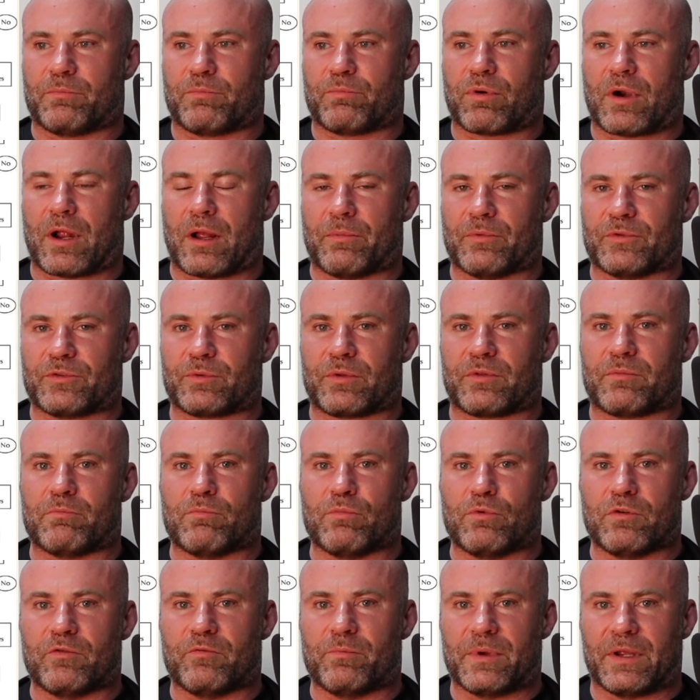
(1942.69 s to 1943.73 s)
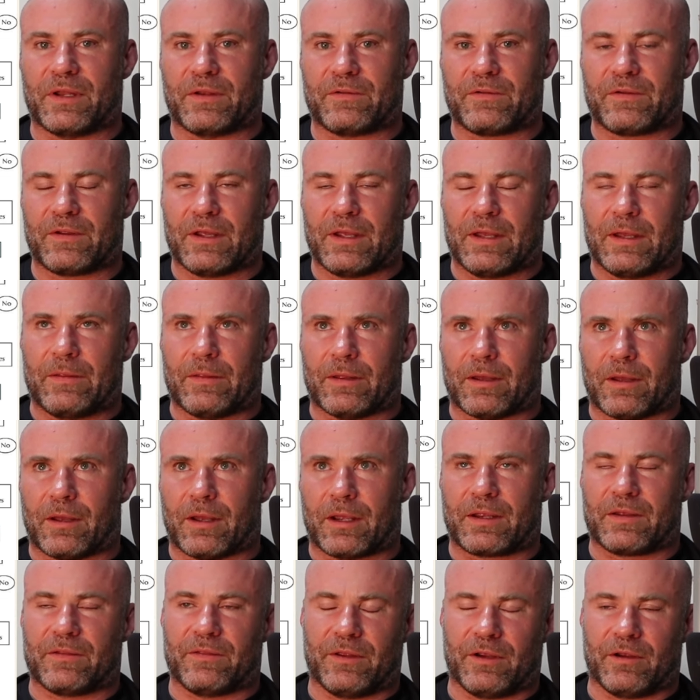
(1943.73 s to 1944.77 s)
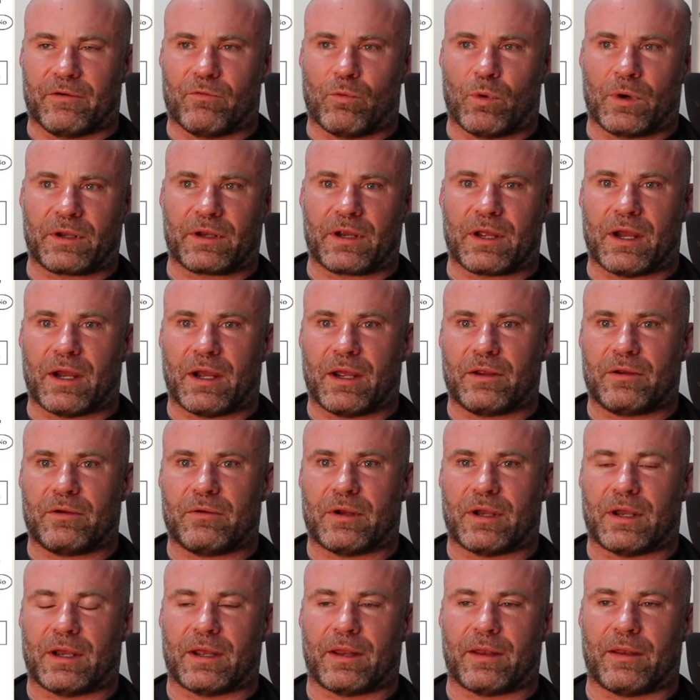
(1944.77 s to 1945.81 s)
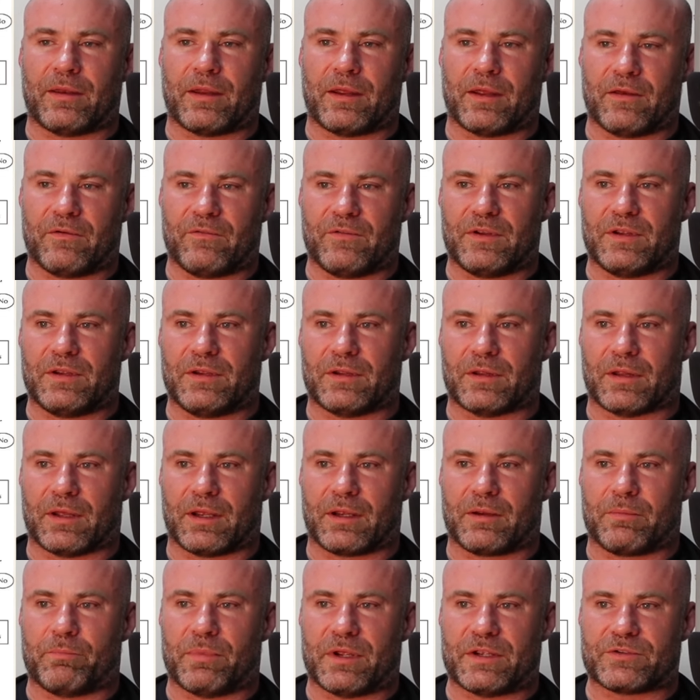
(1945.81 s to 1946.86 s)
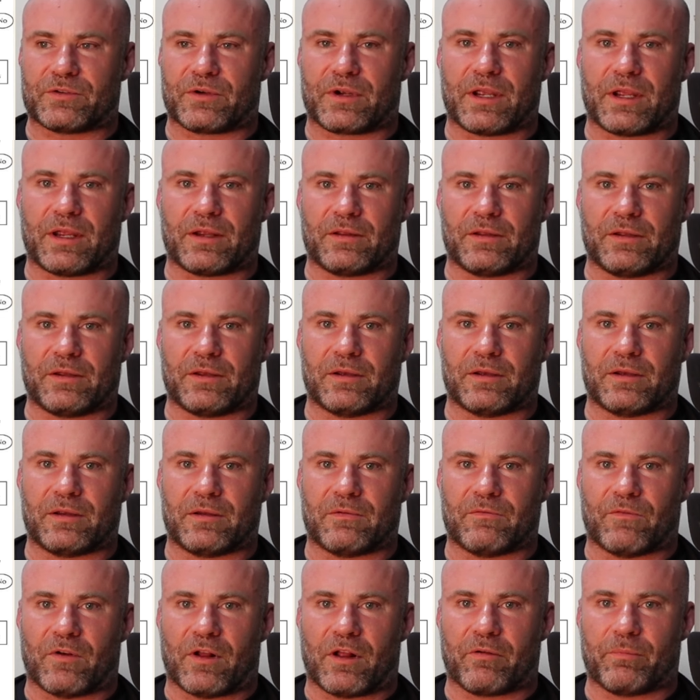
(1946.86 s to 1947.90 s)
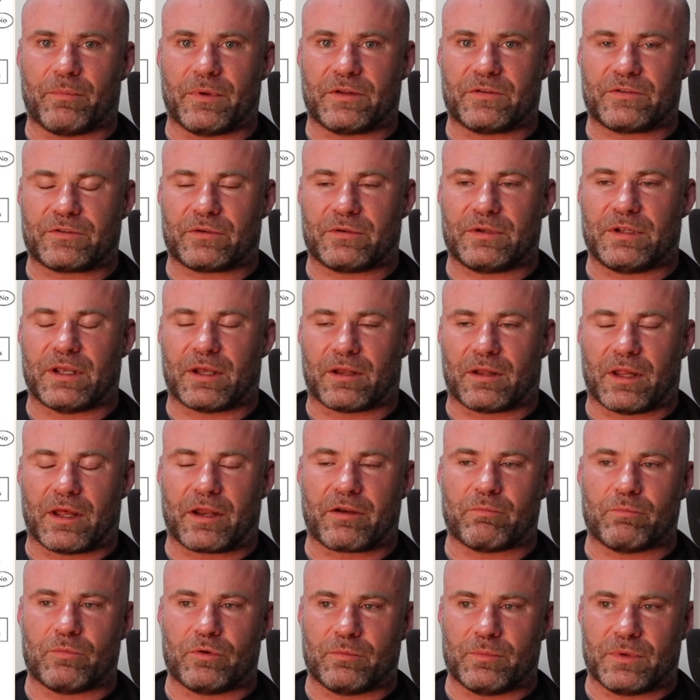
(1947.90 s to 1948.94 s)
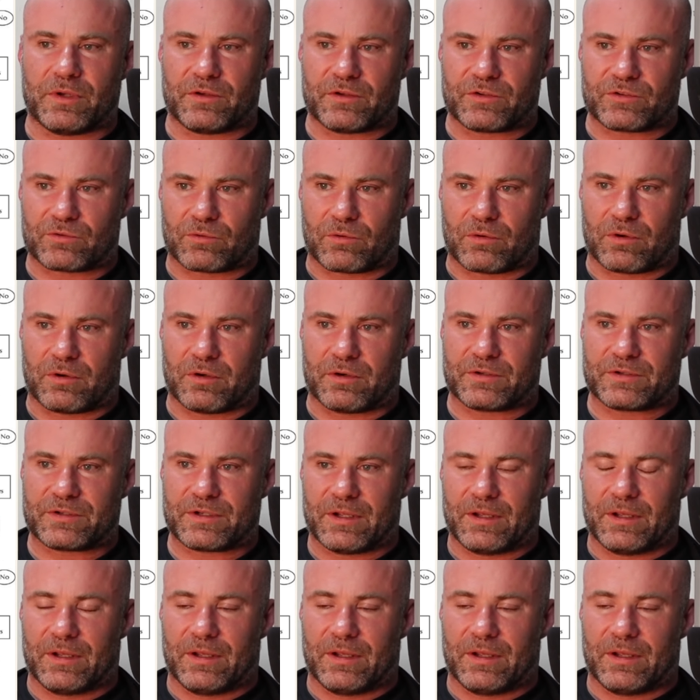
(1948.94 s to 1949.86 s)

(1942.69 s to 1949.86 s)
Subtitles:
problems with movement. I can think of one guy who had heavy like basal ganglia involvement, so he had a lot of movement disorders,